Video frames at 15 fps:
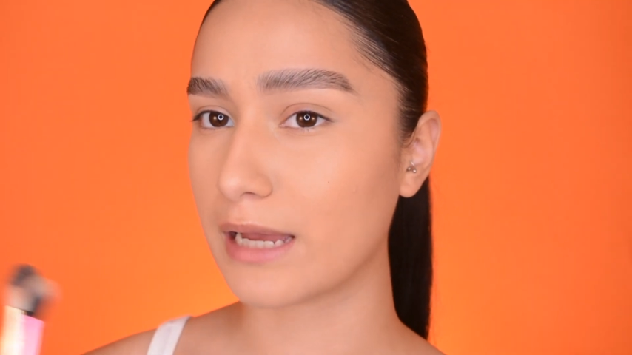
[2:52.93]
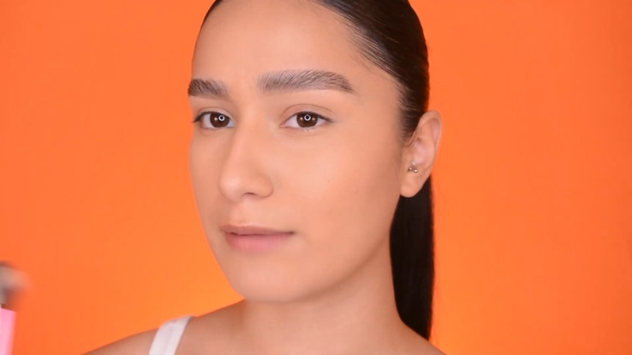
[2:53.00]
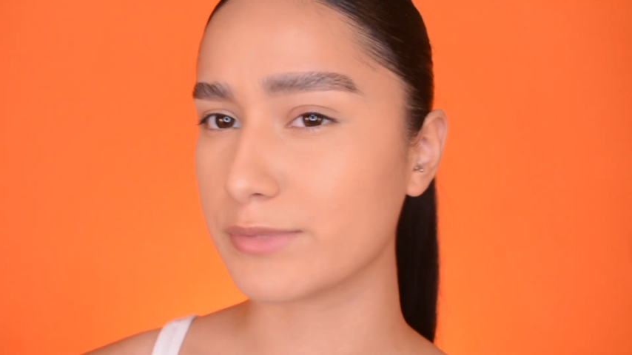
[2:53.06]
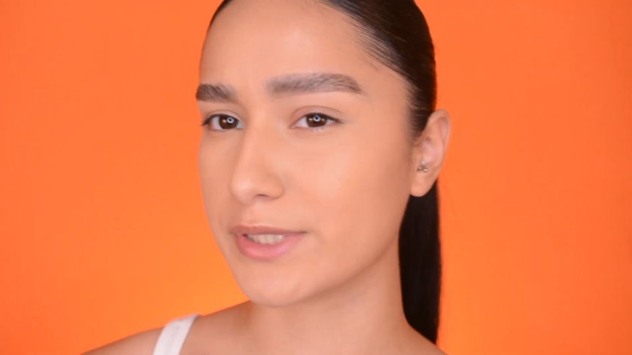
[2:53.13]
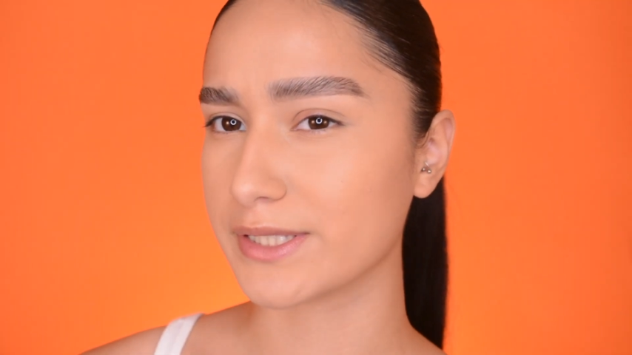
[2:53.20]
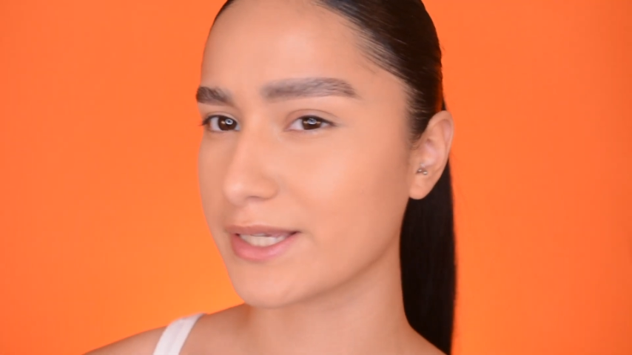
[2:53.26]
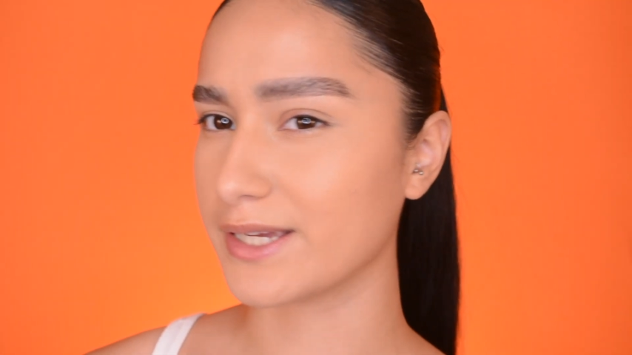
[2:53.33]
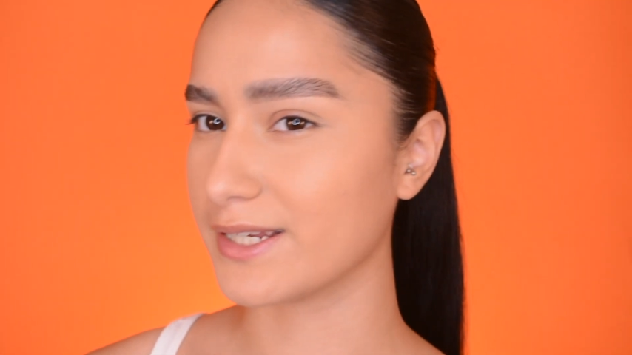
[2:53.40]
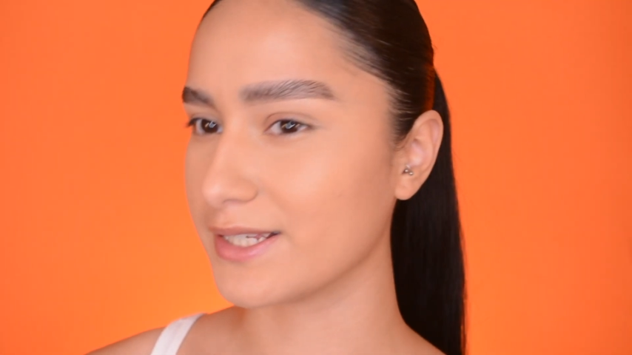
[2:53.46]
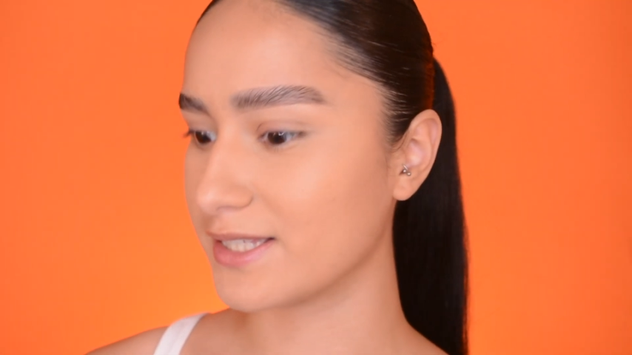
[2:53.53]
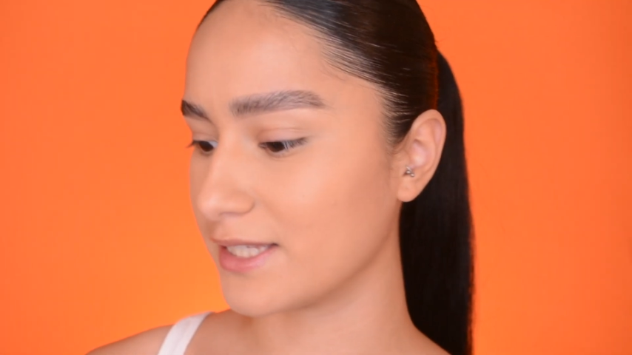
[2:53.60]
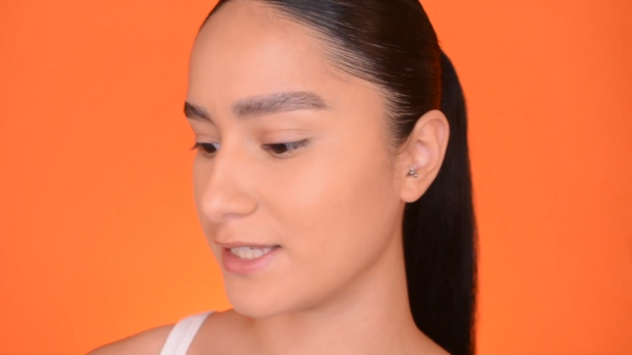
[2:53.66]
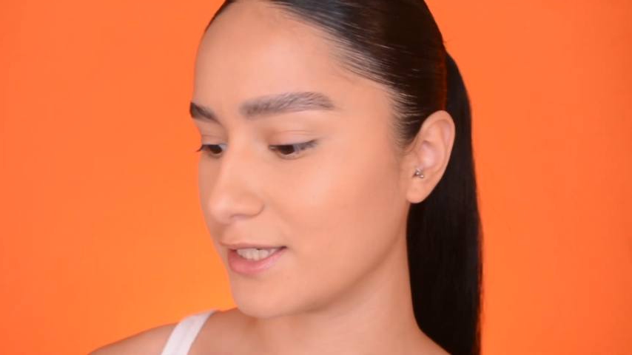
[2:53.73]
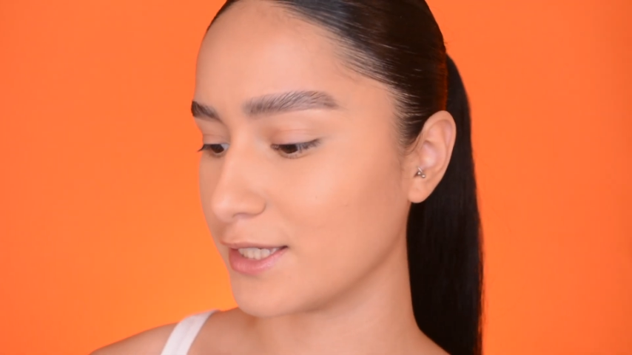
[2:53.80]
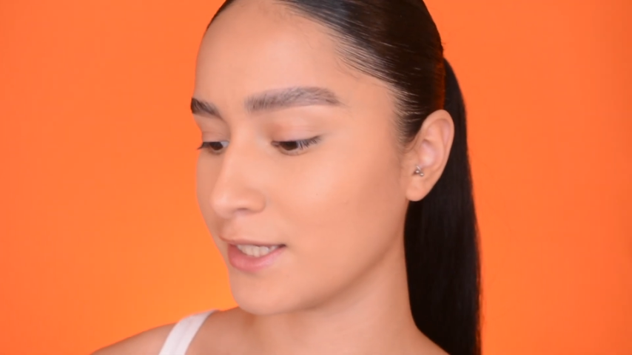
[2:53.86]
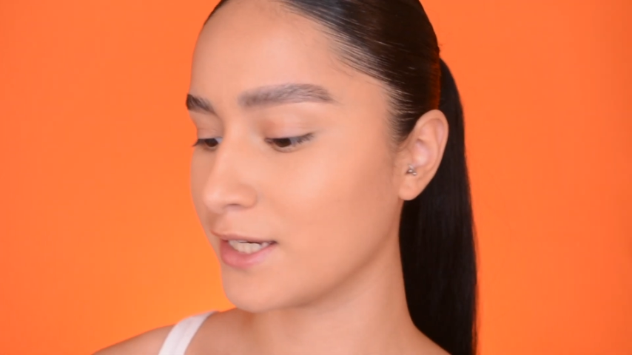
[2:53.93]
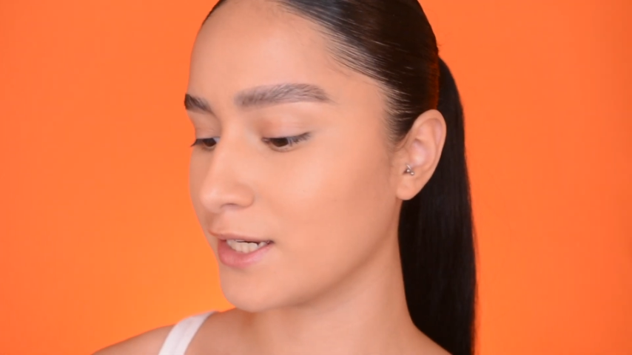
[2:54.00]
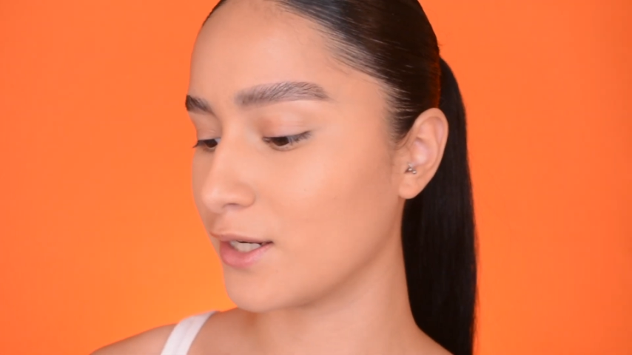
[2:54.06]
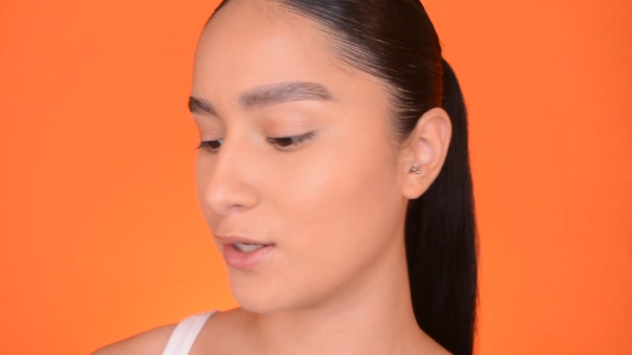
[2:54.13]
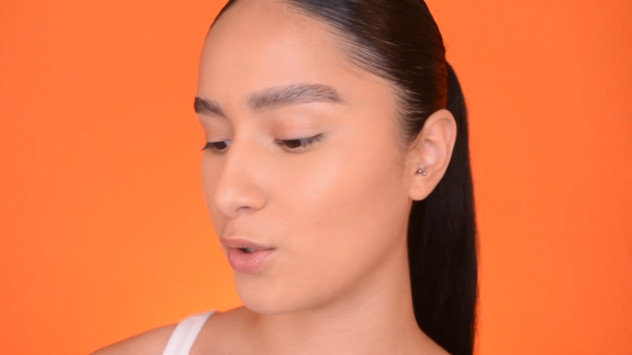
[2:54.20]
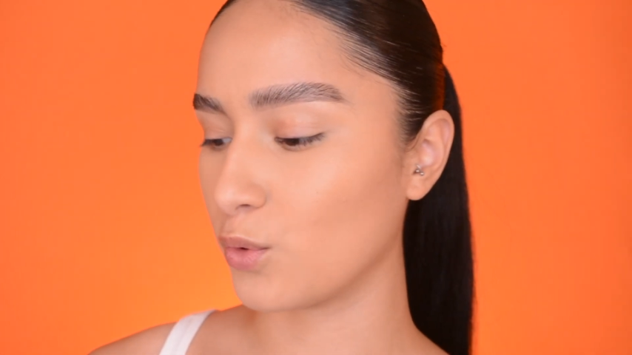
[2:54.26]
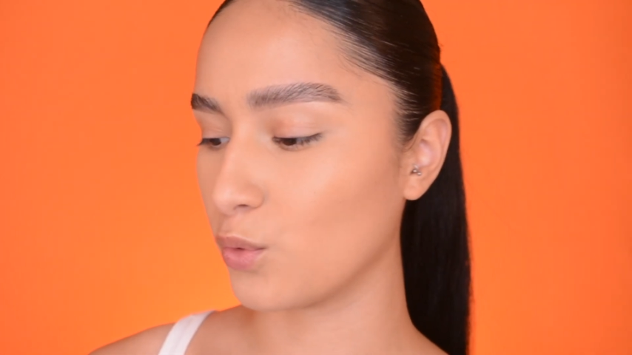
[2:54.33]
I'm just gonna see
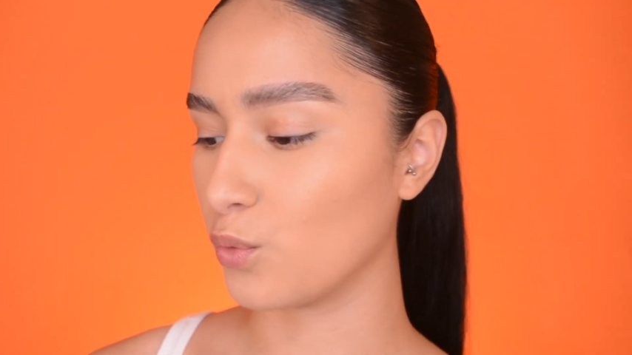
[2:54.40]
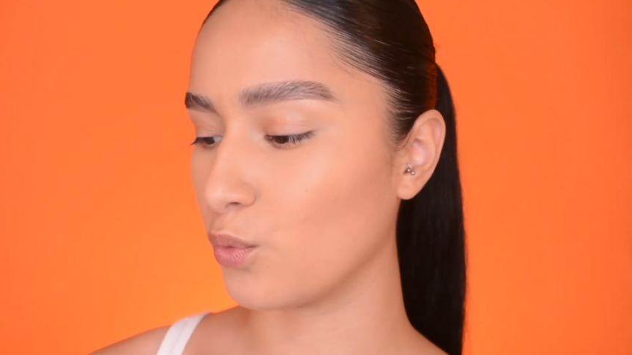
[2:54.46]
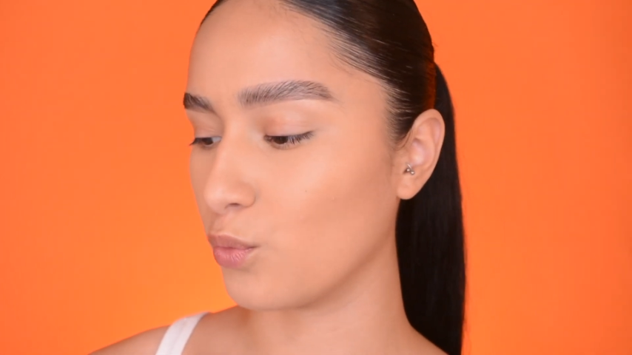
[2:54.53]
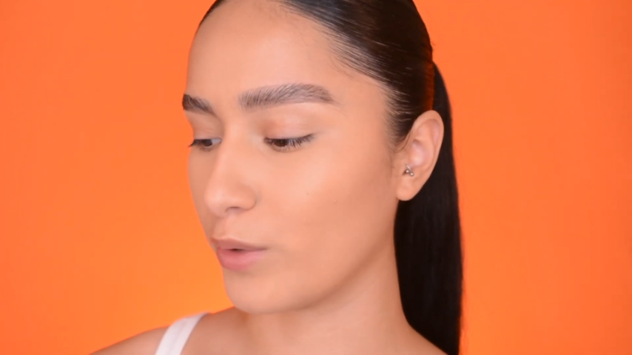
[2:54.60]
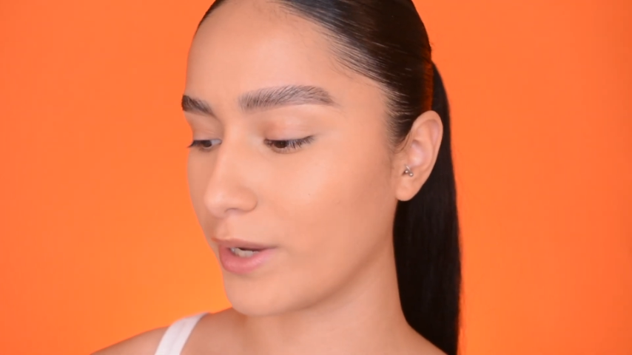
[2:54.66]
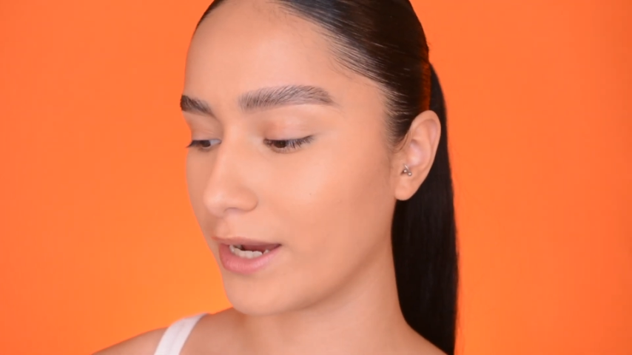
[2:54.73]
what